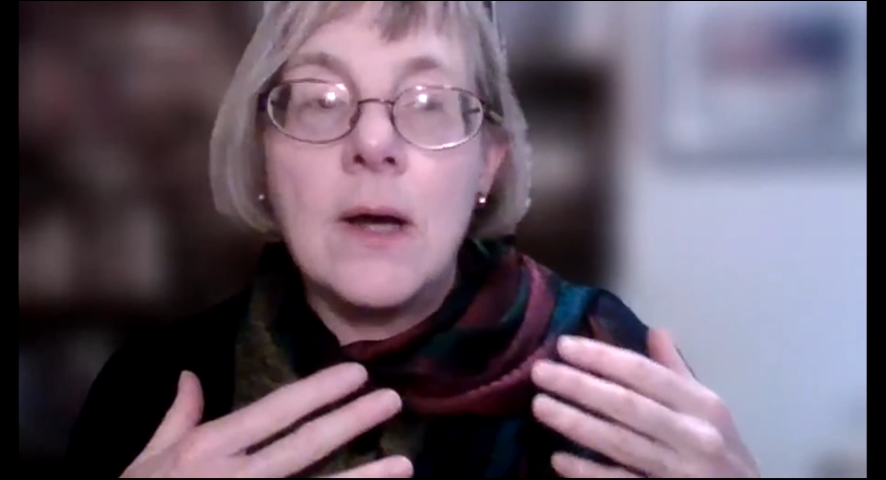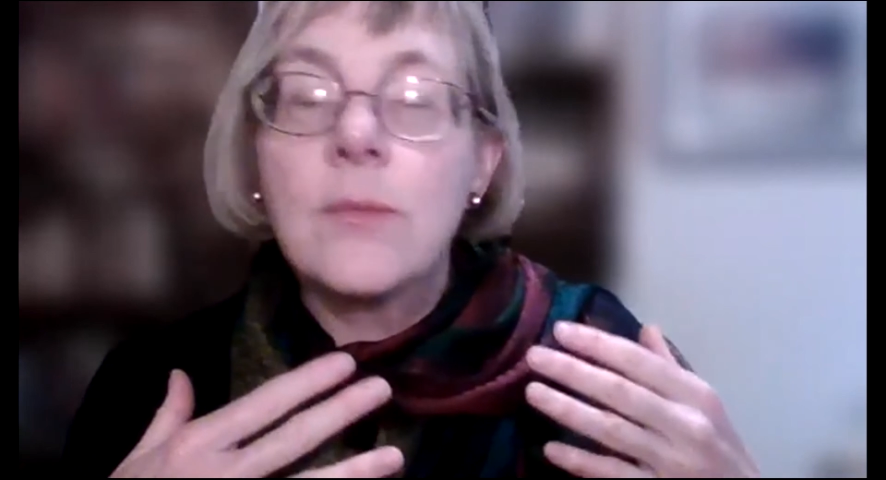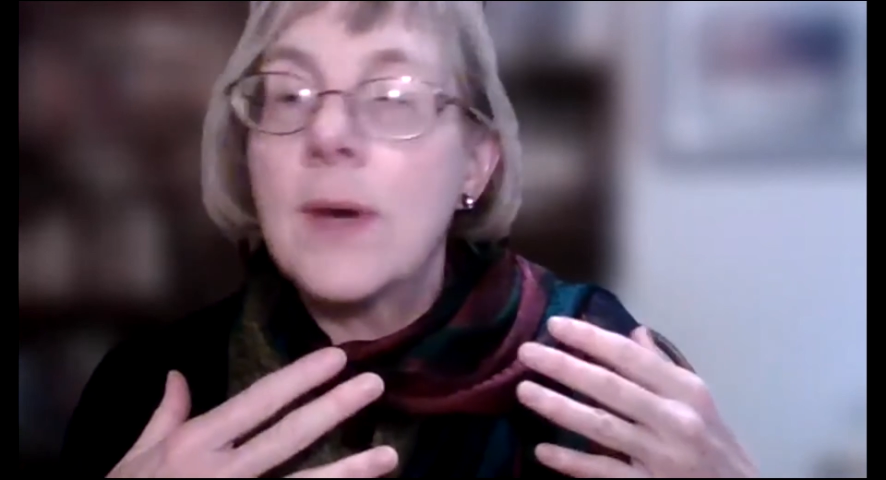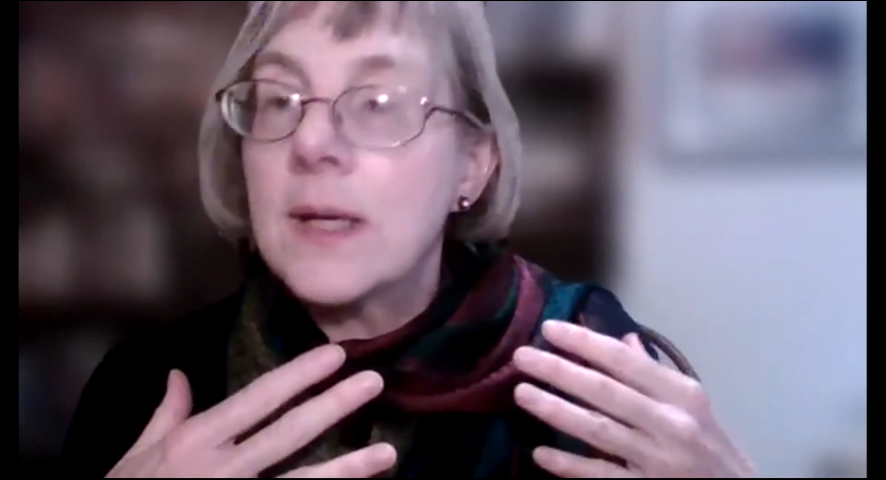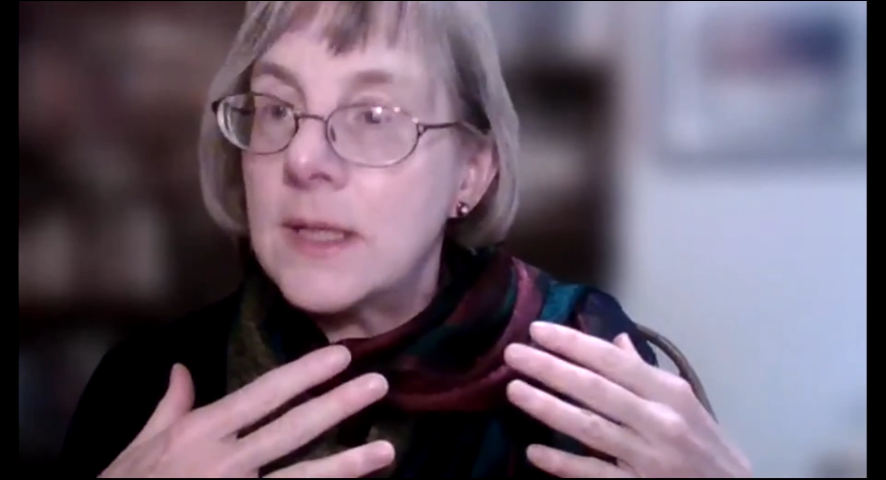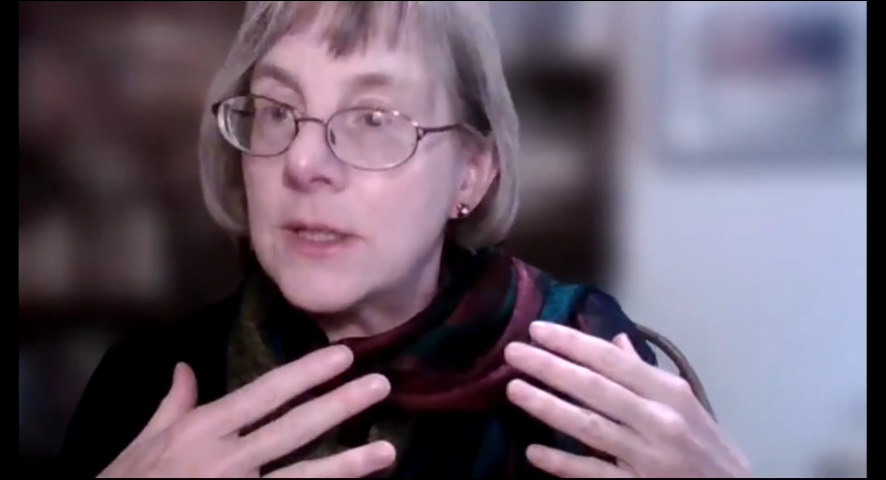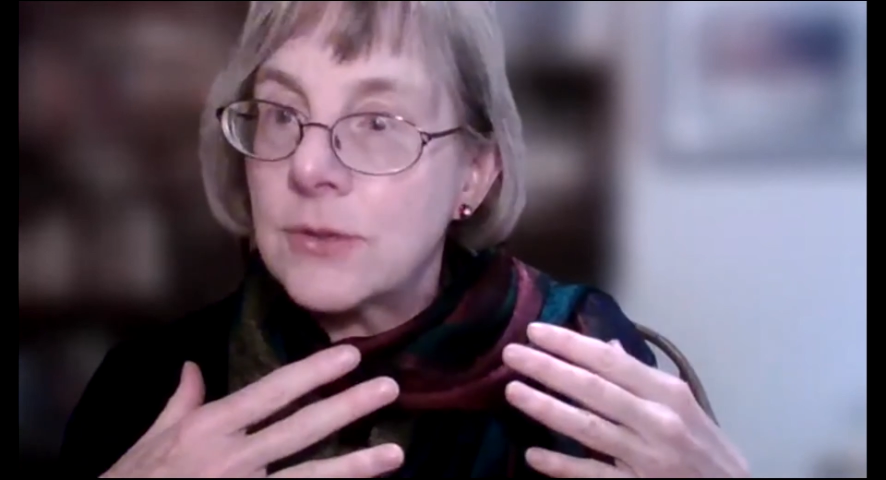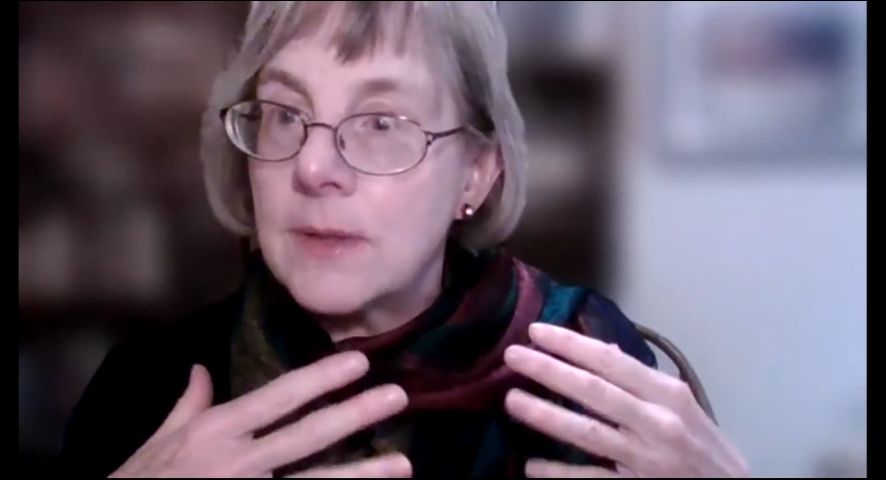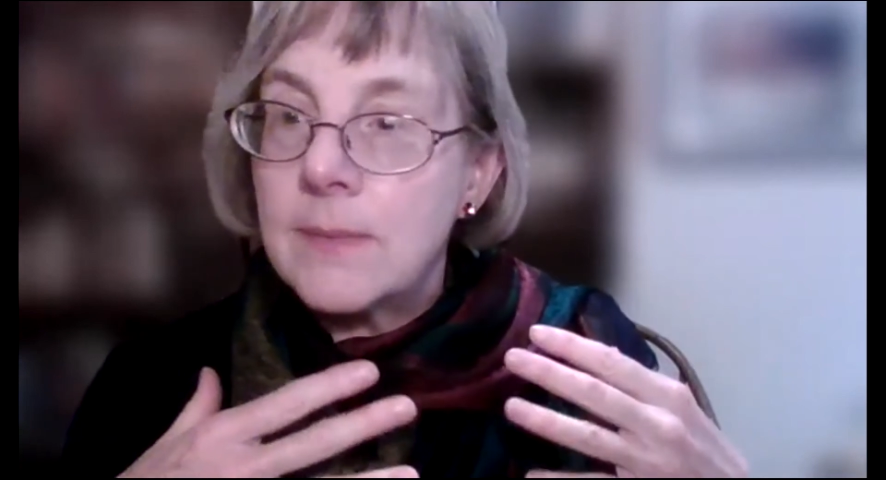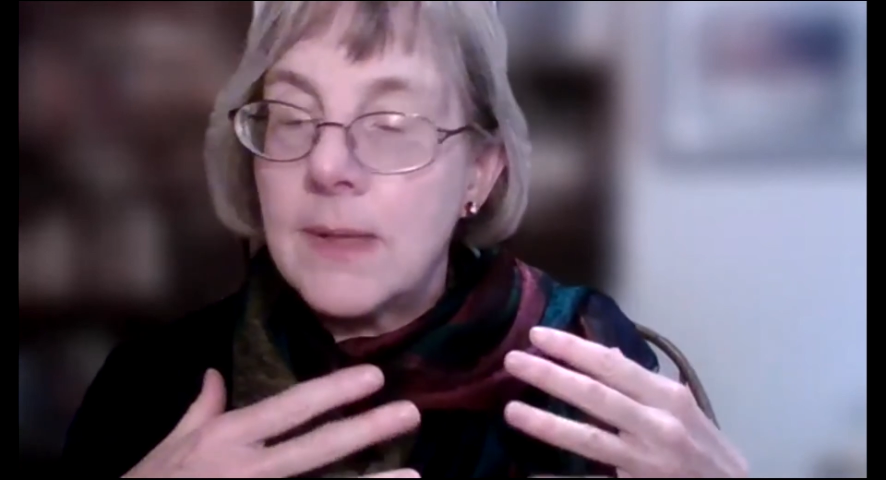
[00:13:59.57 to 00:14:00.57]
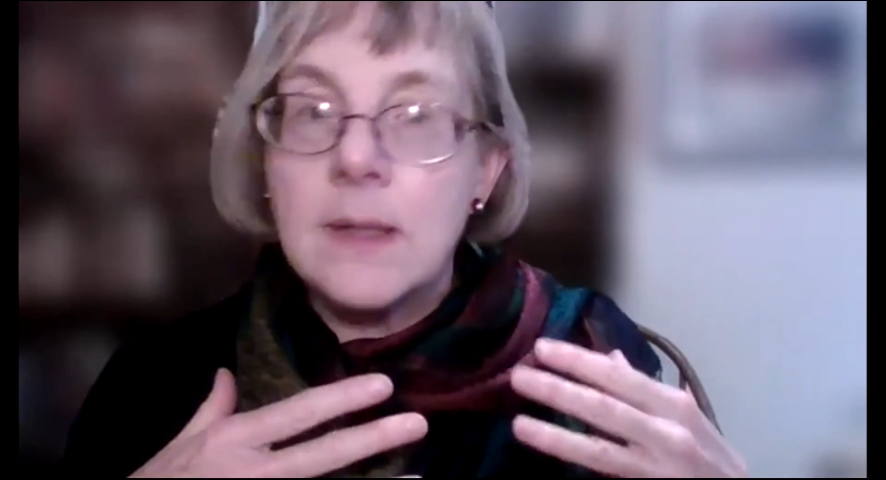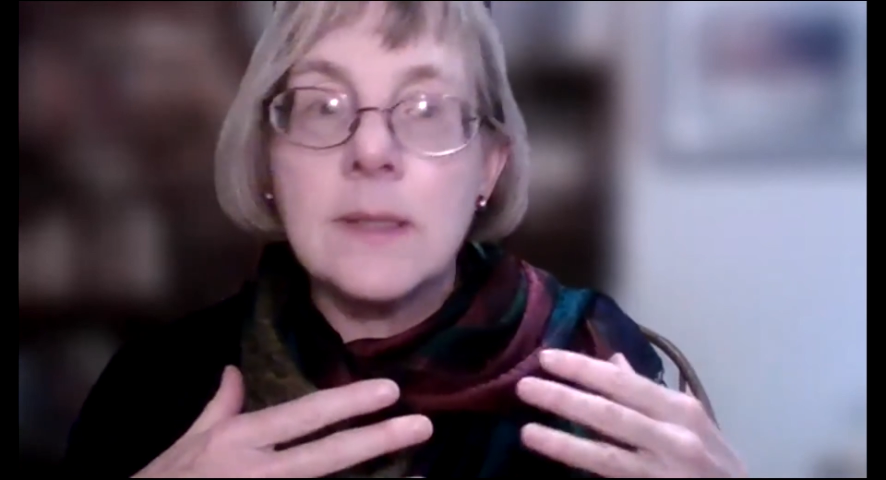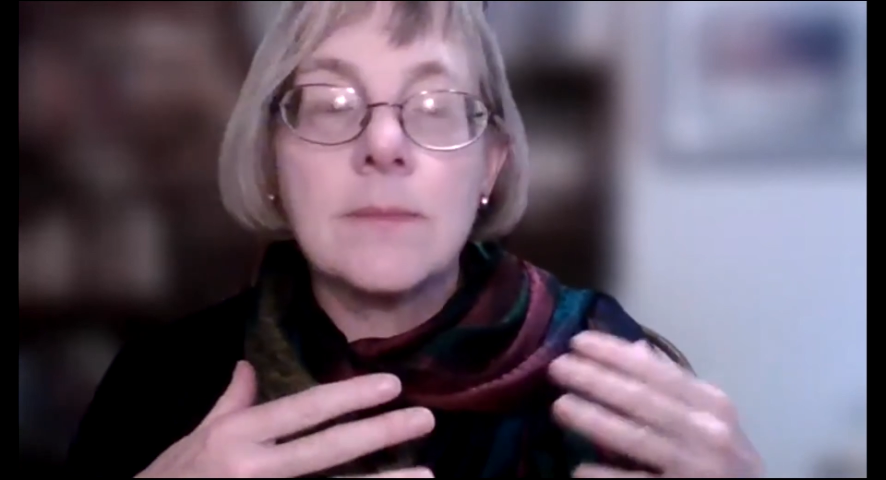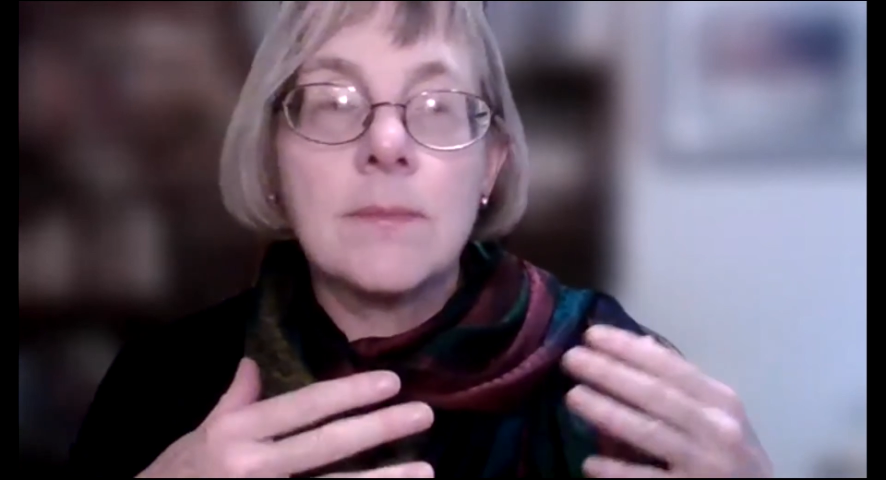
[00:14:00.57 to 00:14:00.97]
a Reiki treatment